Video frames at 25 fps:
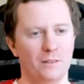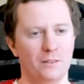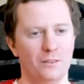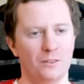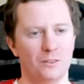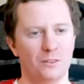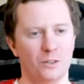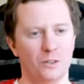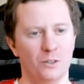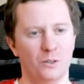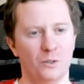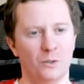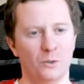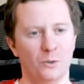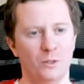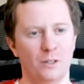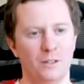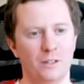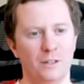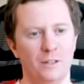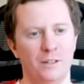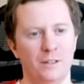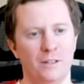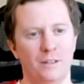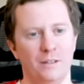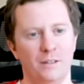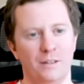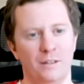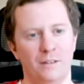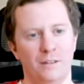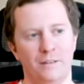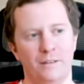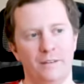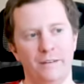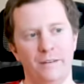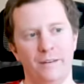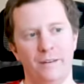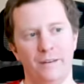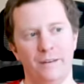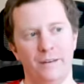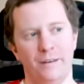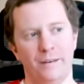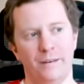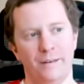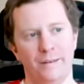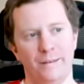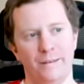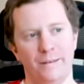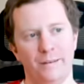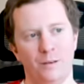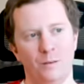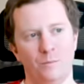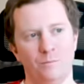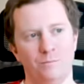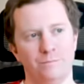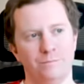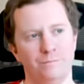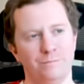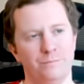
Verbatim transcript: So, um,